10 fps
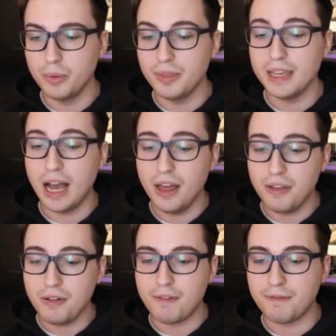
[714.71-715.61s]
Well, the
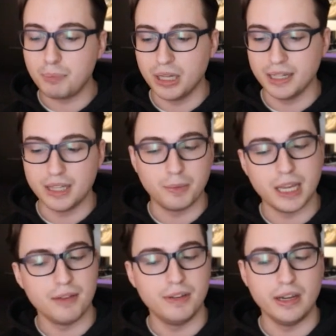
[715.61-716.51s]
other plugin
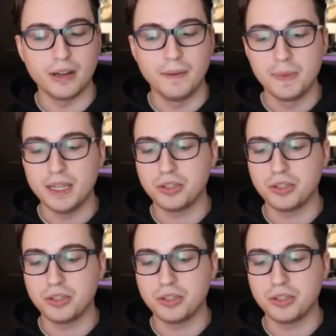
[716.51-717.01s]
that we have here